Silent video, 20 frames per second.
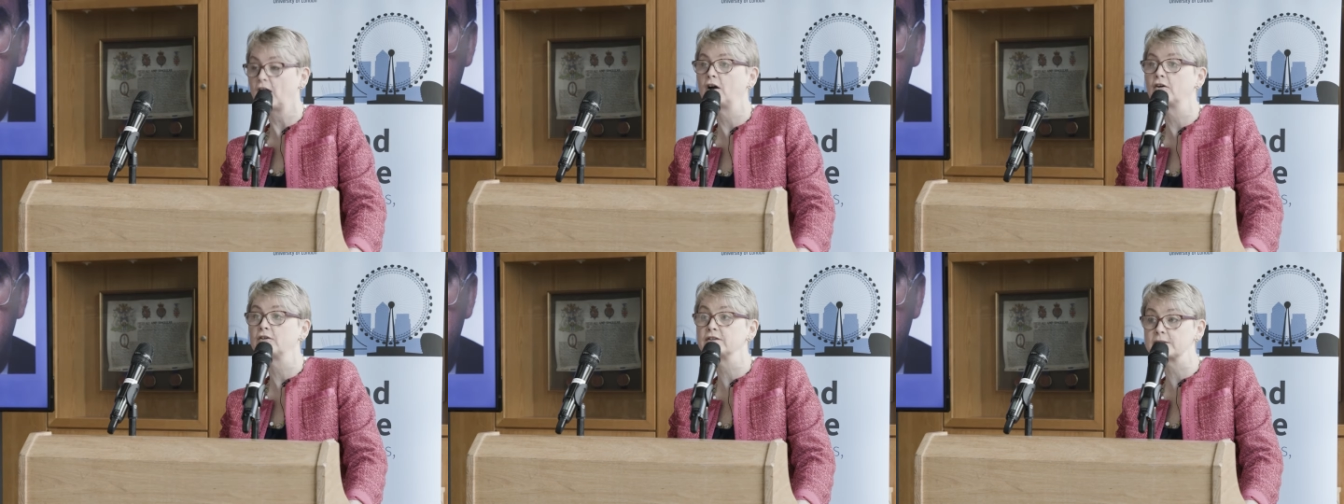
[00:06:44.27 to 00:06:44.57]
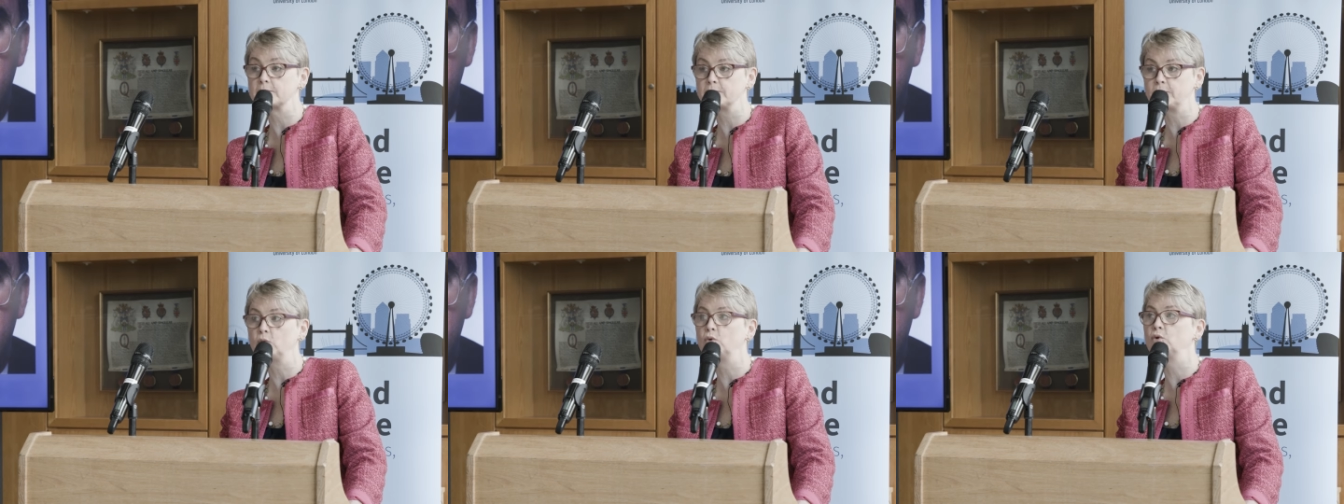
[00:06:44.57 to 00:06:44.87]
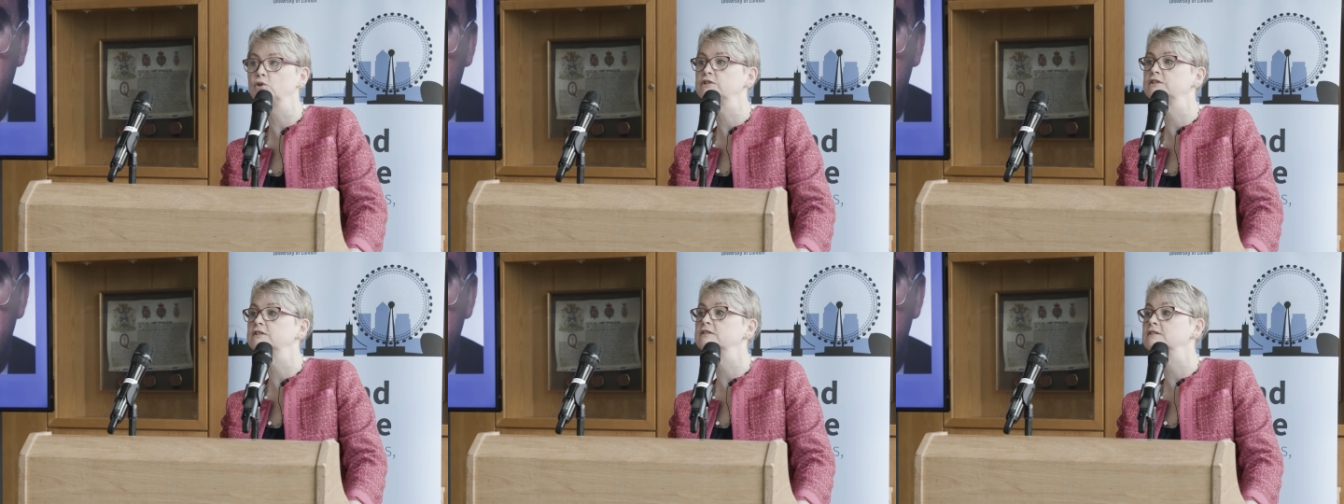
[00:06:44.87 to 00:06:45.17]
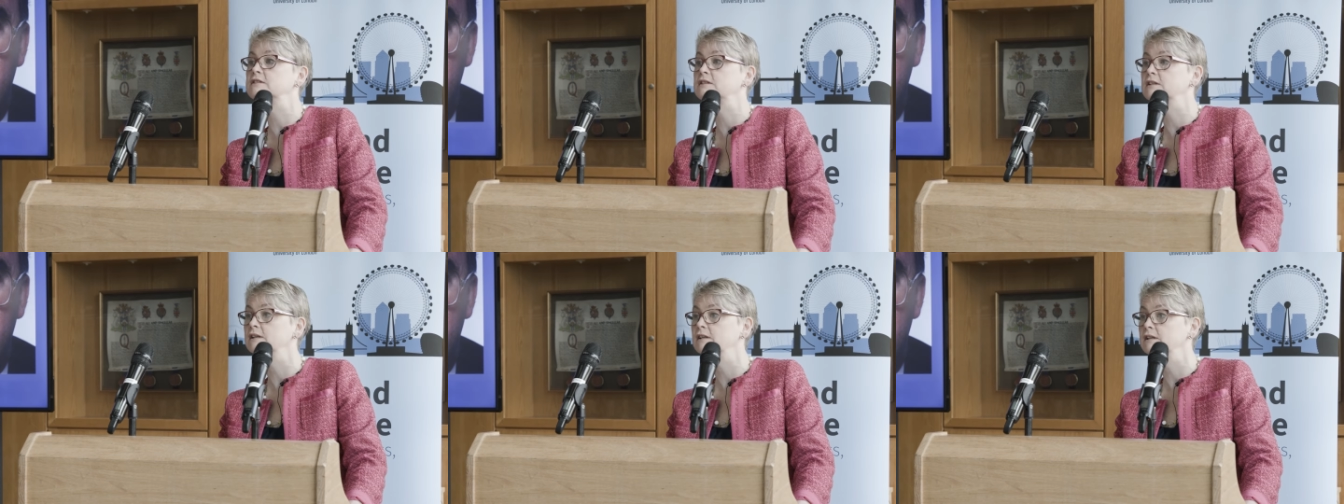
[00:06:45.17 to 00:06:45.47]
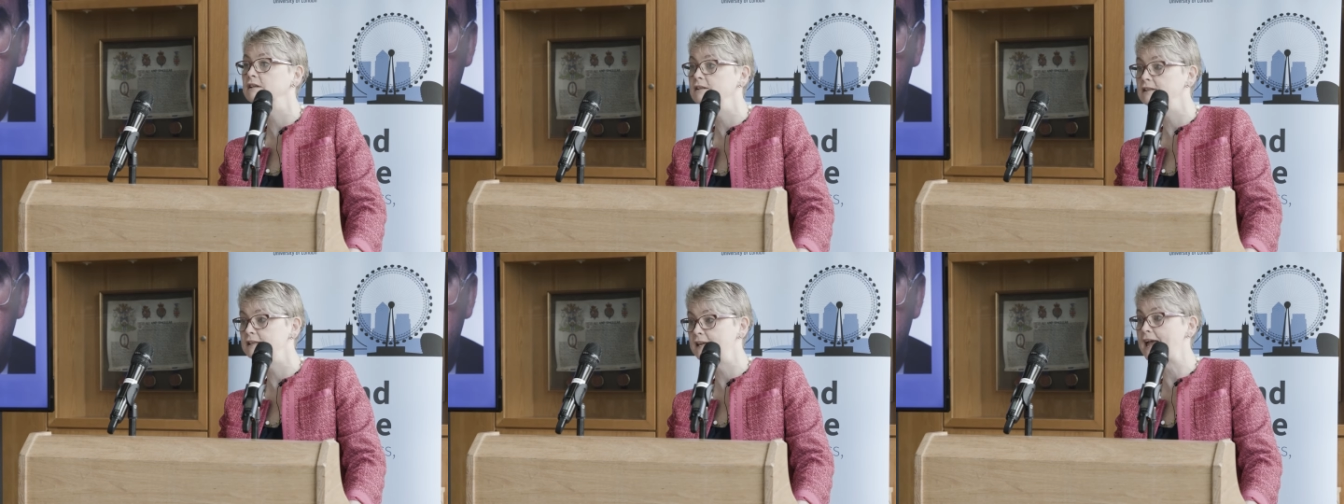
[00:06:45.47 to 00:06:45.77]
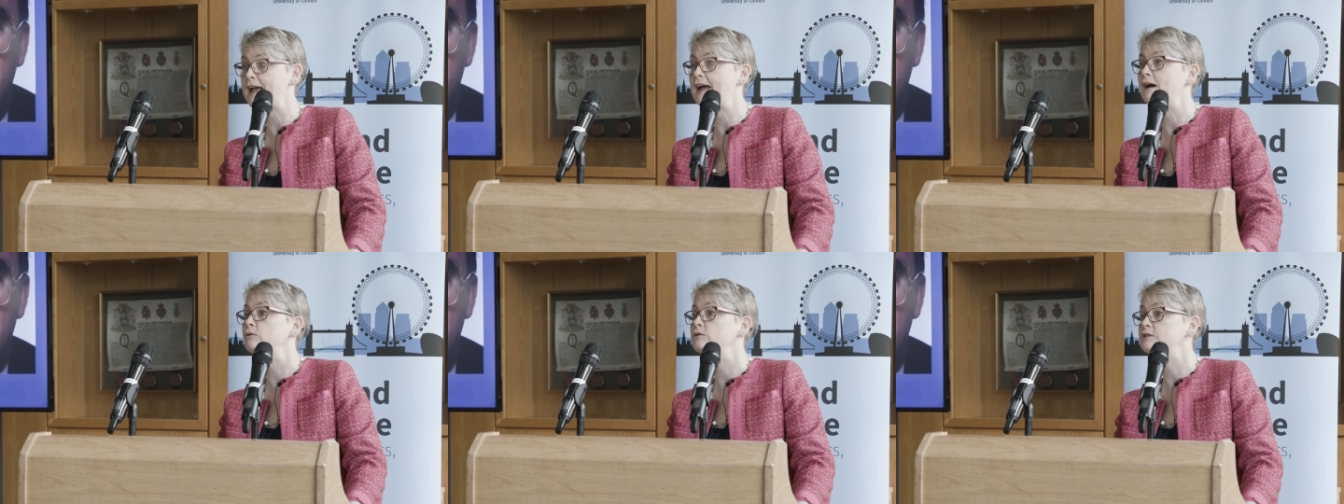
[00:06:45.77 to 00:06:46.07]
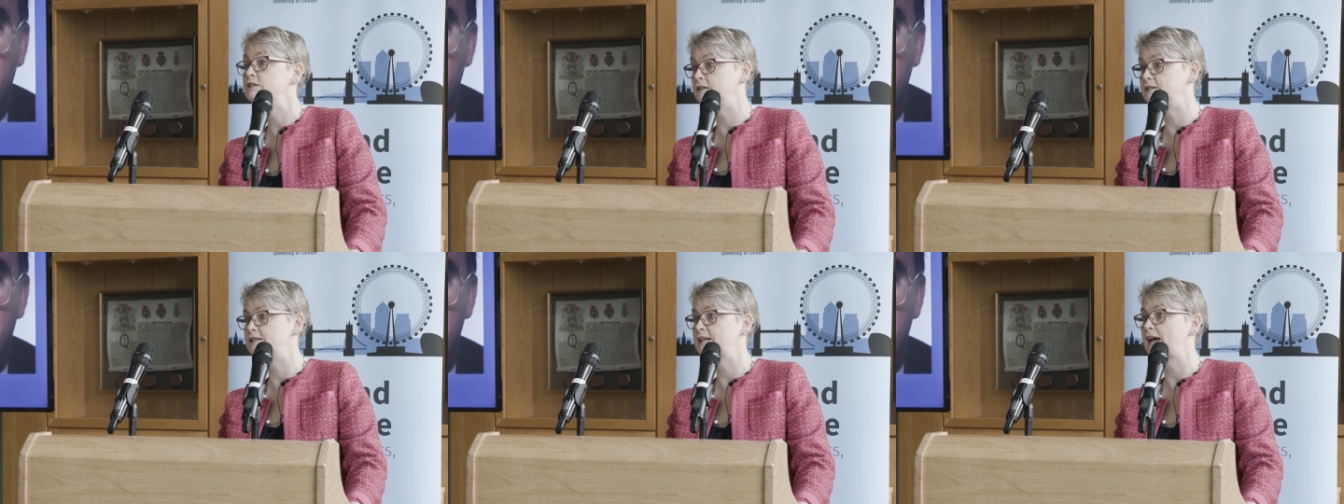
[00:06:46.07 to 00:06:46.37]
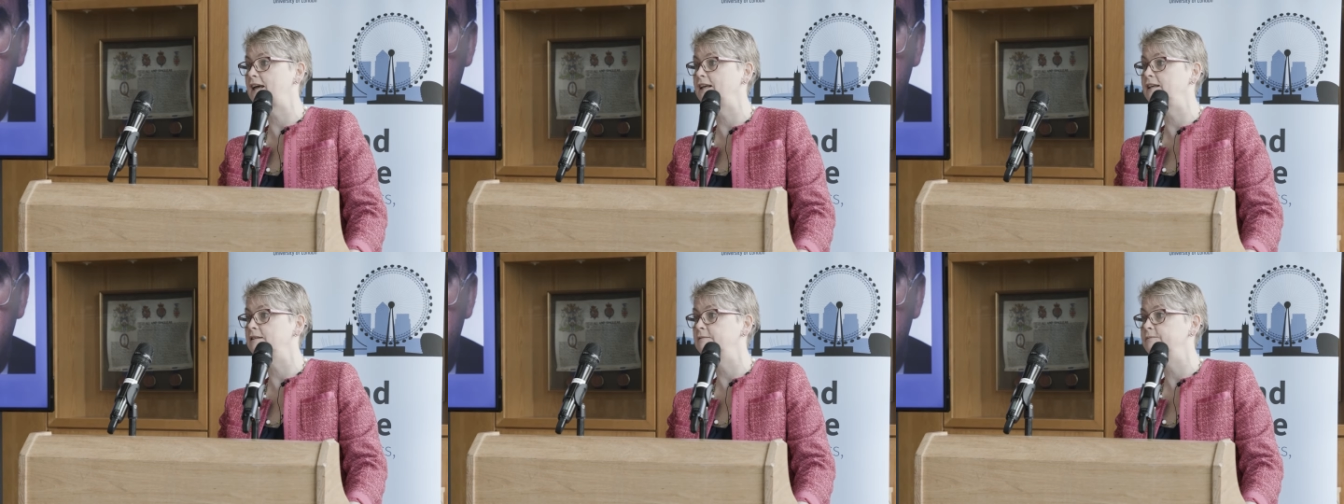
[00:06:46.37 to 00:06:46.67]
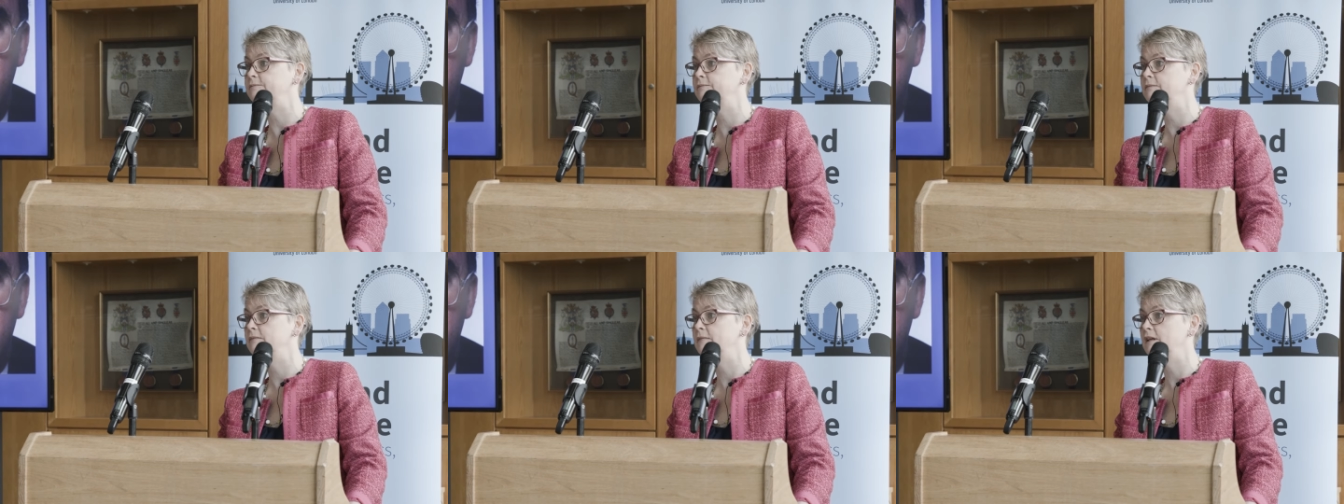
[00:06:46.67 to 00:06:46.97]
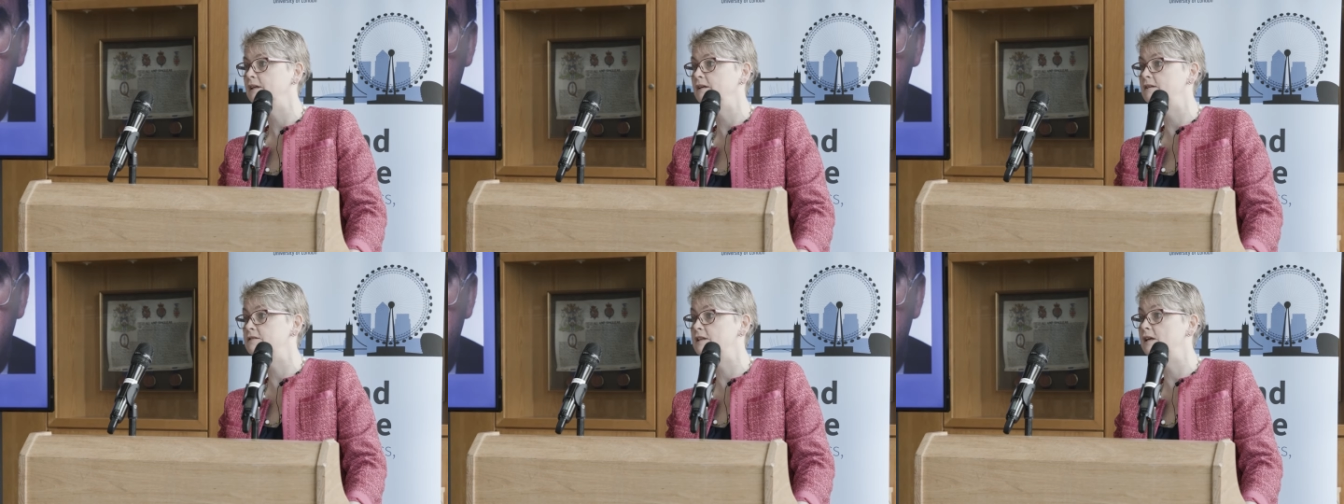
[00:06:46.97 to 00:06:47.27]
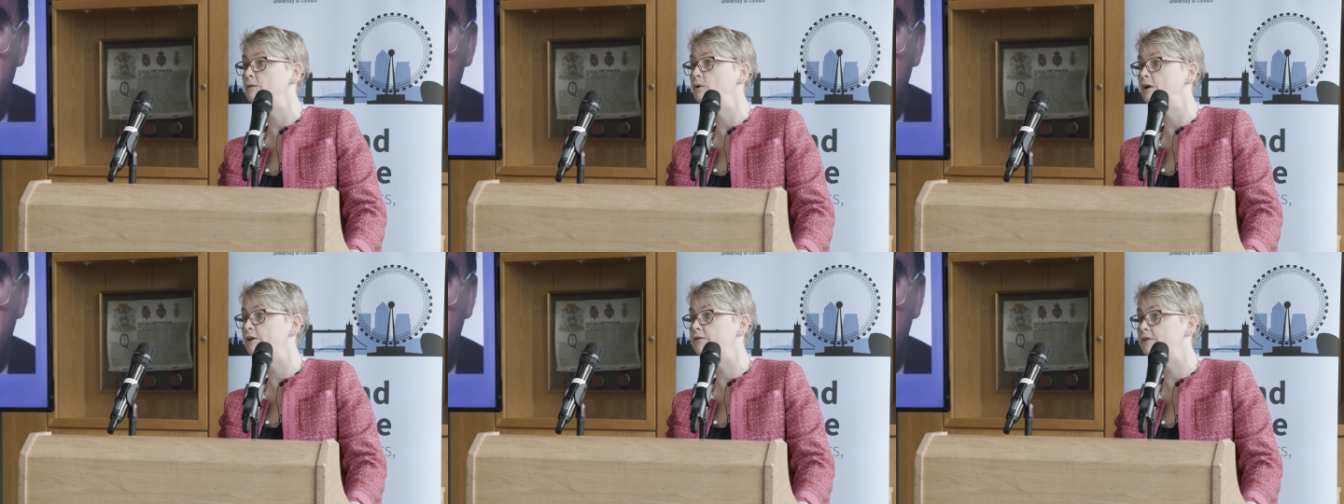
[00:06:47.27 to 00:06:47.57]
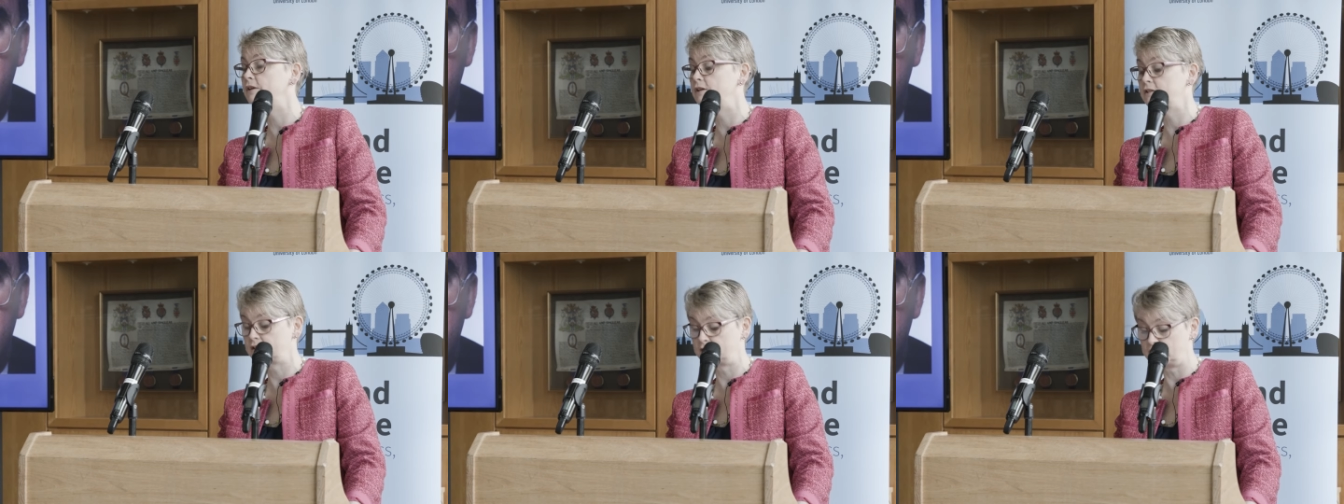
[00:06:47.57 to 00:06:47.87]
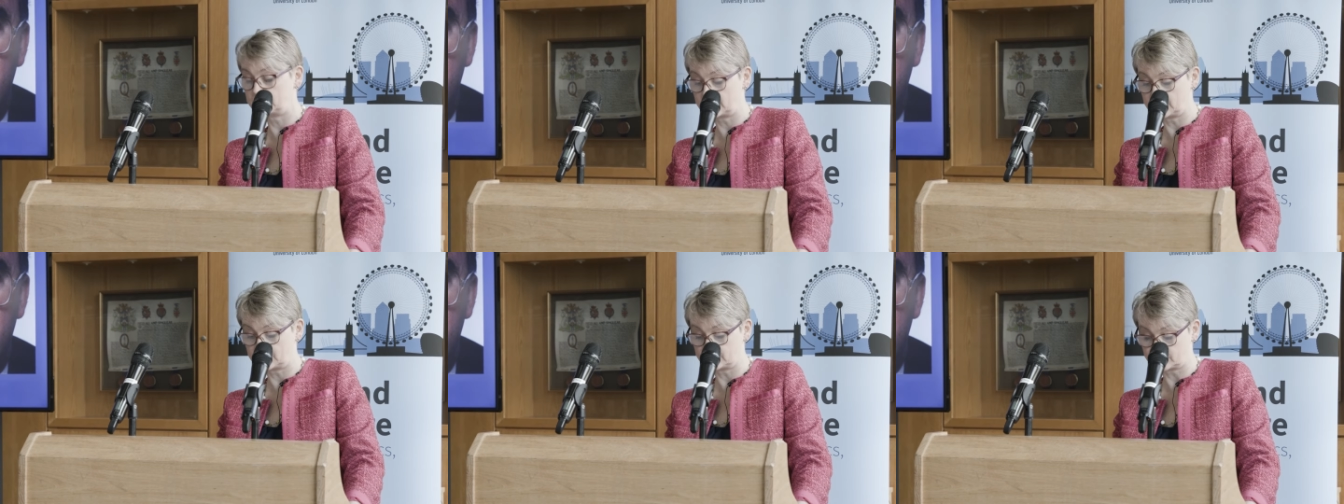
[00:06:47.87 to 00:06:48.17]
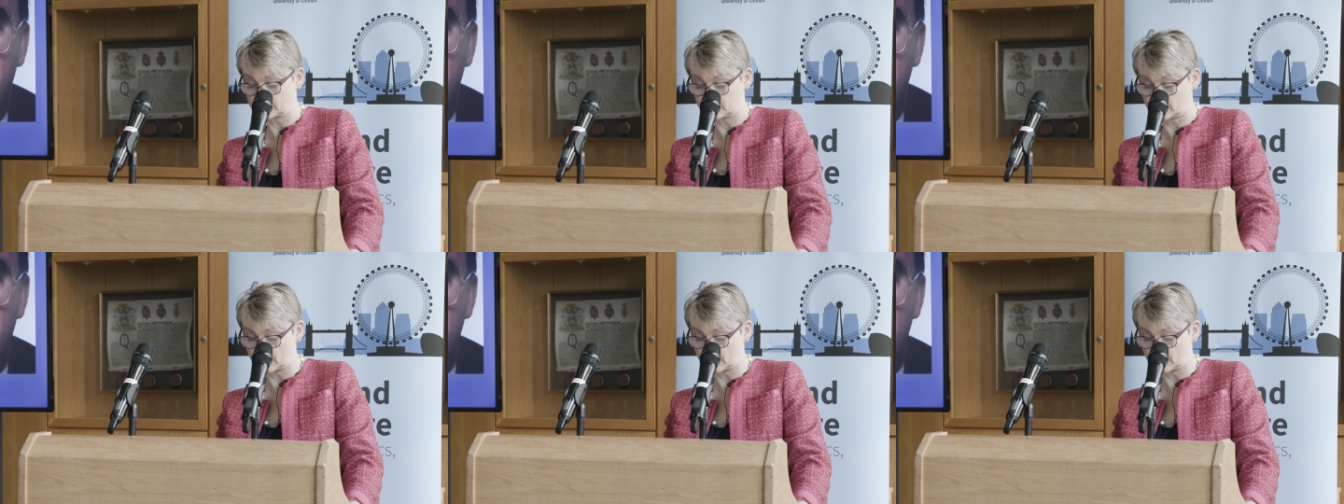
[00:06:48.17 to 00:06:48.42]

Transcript: are as important now, today, as they were 30 years